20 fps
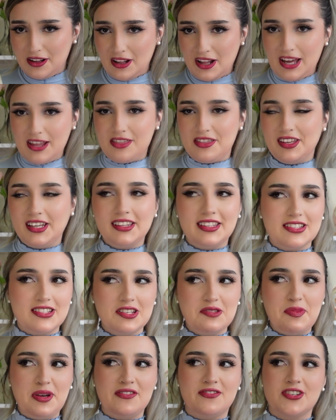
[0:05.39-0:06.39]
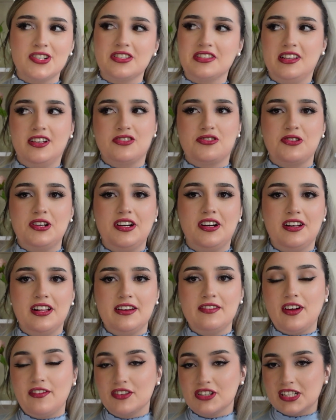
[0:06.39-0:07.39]
I think this is my first luxury haul
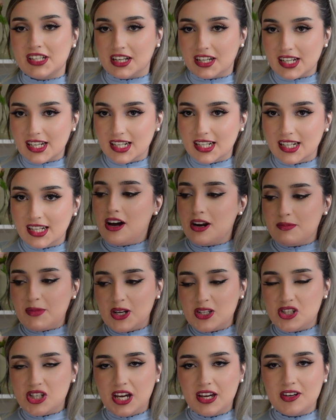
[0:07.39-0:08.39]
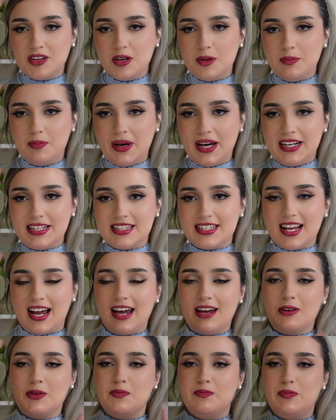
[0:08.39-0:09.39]
I've ever done on my channel, but
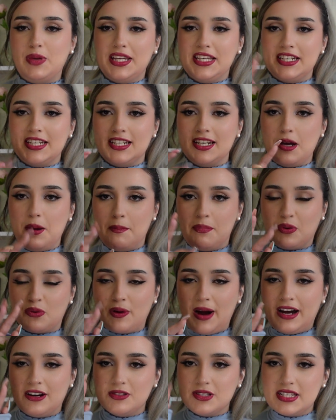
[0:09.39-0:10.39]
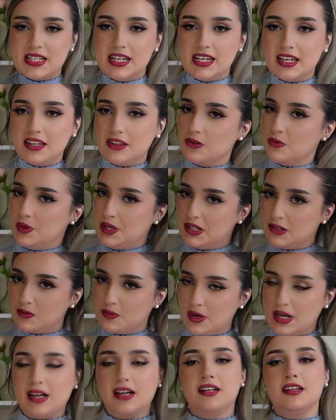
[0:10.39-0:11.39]
I've been browsing The
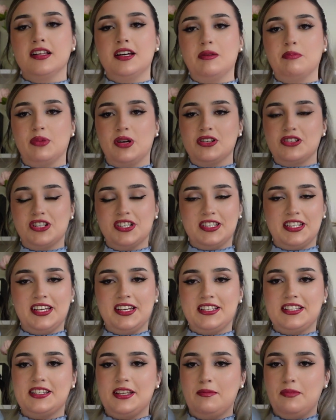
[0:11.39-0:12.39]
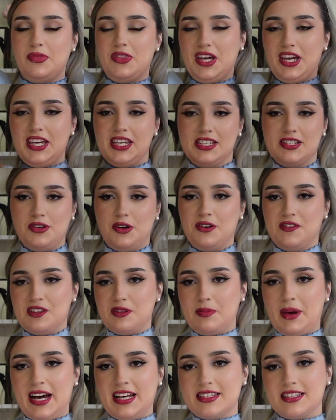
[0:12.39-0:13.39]
Real and purchasing some things over the
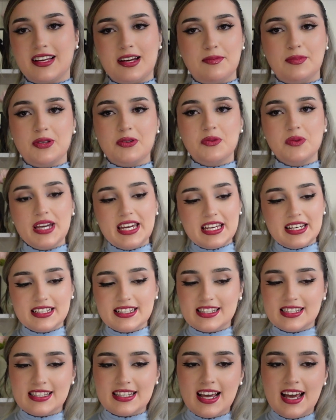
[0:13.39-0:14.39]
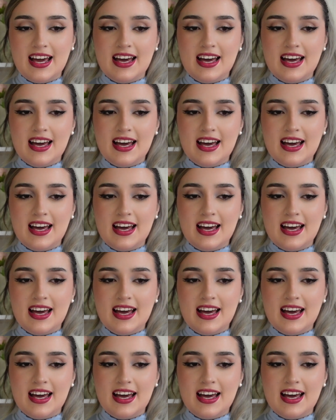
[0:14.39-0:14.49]
past couple of weeks.